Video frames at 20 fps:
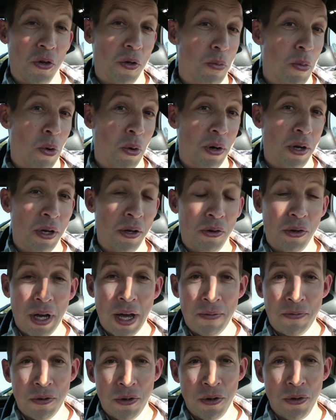Good morning, good
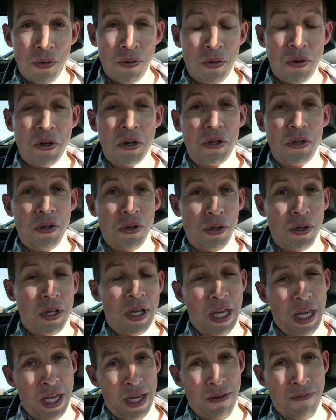afternoon, good
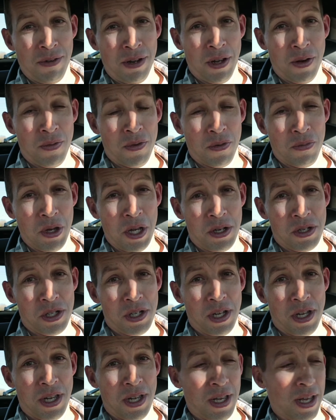evening,
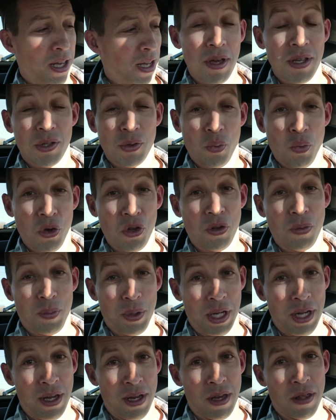amici. This will
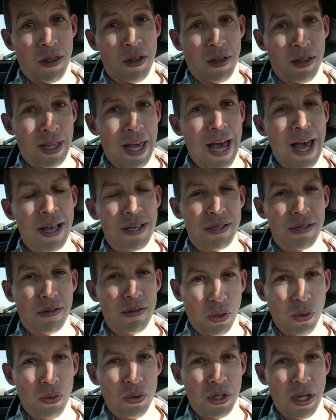be the last
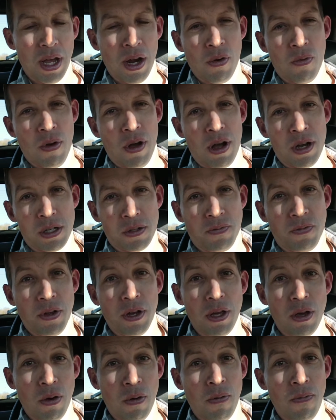TueZday Garage
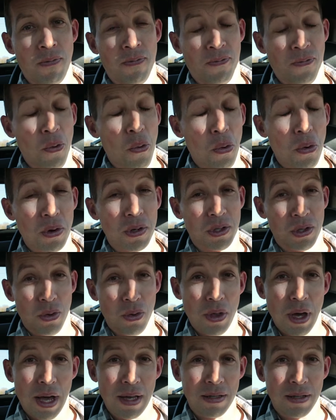video for
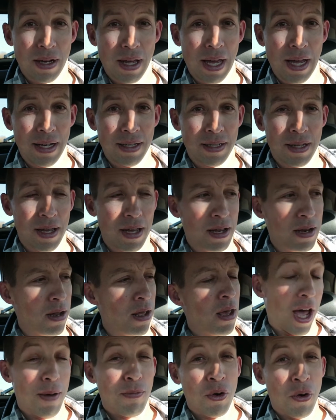2018.
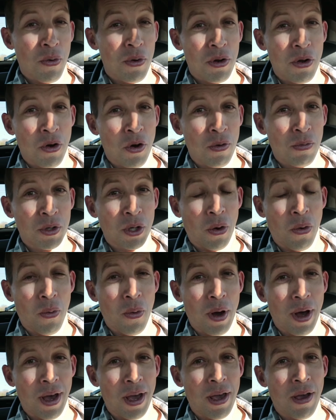I'm going home to
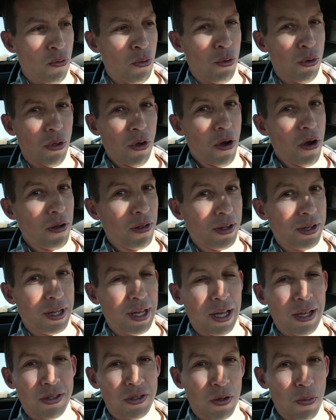Hawaii for the
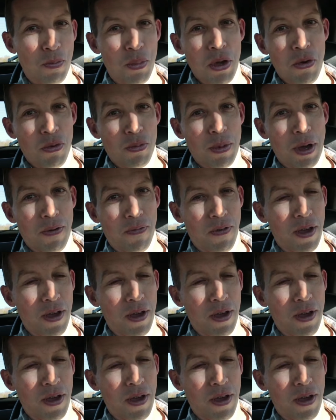holidays to be with my